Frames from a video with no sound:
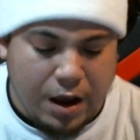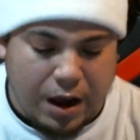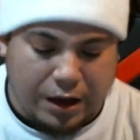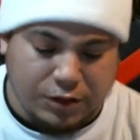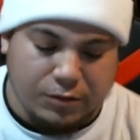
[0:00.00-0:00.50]

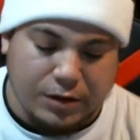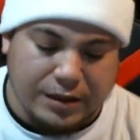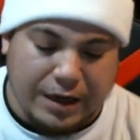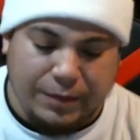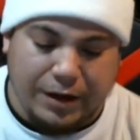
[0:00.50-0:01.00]
I just want to
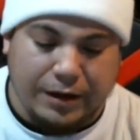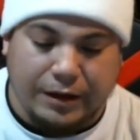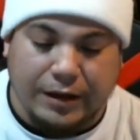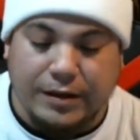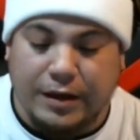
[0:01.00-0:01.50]
say, man, that
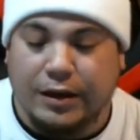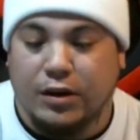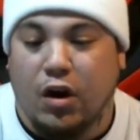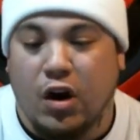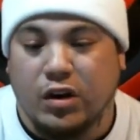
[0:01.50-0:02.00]
this thing is
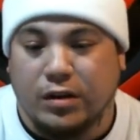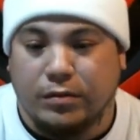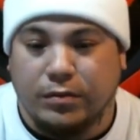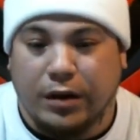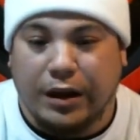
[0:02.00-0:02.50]

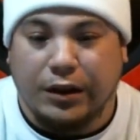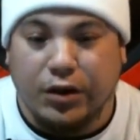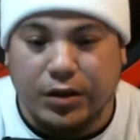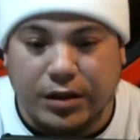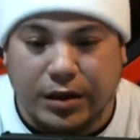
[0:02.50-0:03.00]
awesome. It
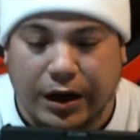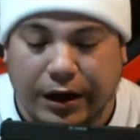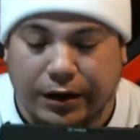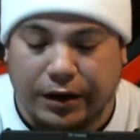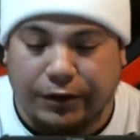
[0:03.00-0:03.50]
looks
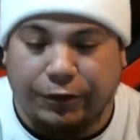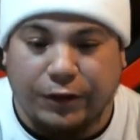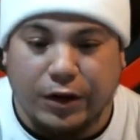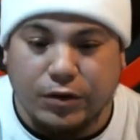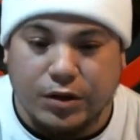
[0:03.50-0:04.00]
and
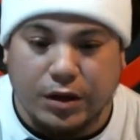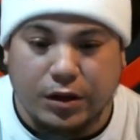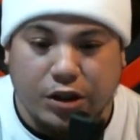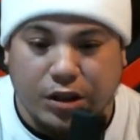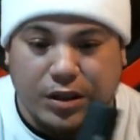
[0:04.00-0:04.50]
feels
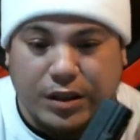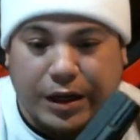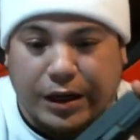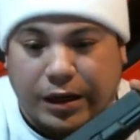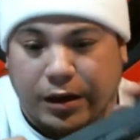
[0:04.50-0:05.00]
just
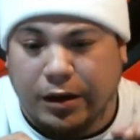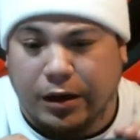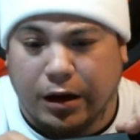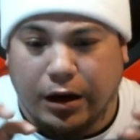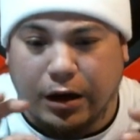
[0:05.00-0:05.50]
like
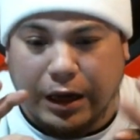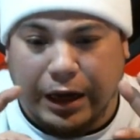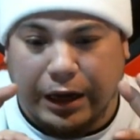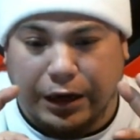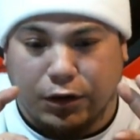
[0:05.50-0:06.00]

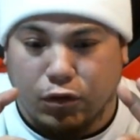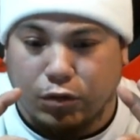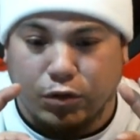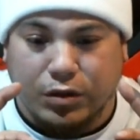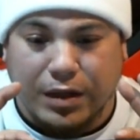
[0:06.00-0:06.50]
a
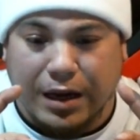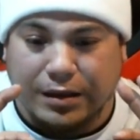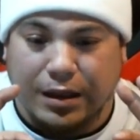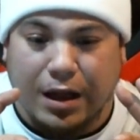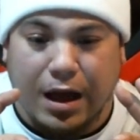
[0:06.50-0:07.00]
normal size
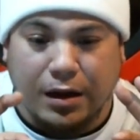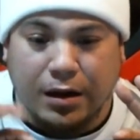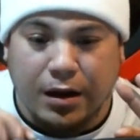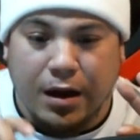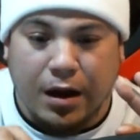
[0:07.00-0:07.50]
Glock.
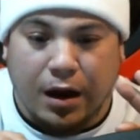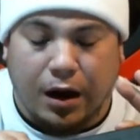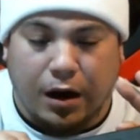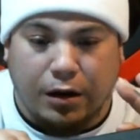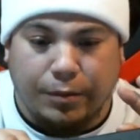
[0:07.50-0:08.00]

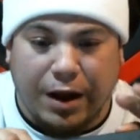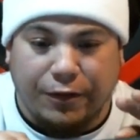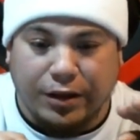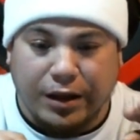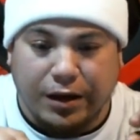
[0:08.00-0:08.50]

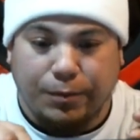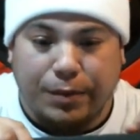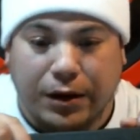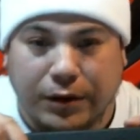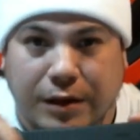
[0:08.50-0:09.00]
Everything
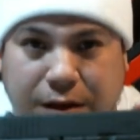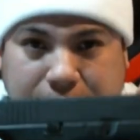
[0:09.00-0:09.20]
about this